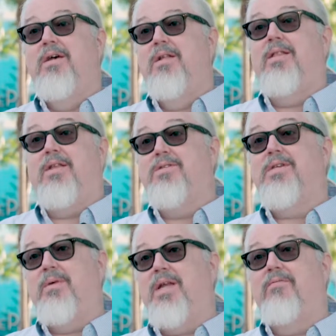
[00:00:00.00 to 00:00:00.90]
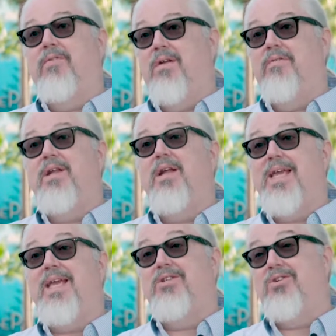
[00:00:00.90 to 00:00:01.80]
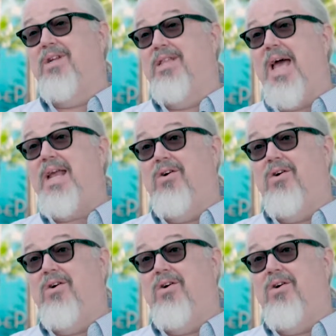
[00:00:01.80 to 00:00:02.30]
that there's somebody in front of it, and he can turn a light